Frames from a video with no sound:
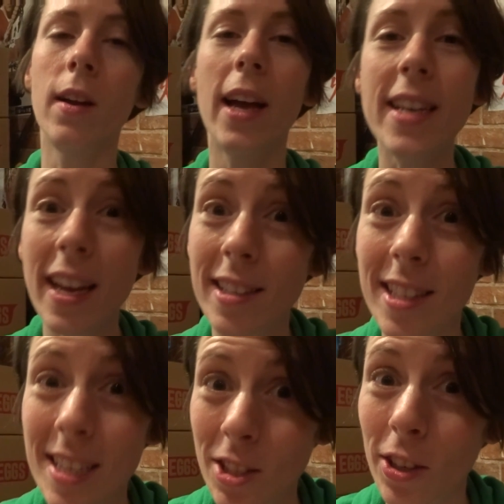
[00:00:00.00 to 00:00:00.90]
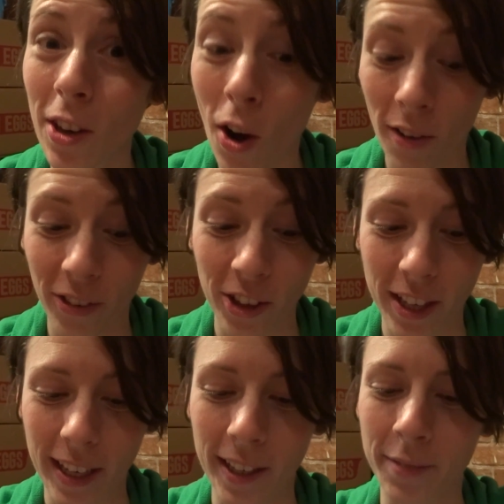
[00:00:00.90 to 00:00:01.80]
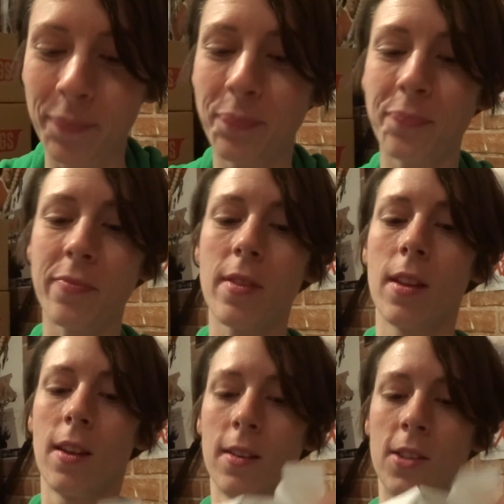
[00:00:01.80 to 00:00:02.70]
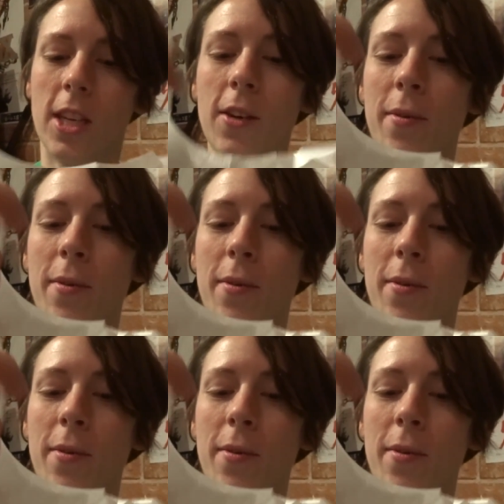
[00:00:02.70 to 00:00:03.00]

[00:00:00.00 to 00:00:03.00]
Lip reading: And yes, these are offered here. So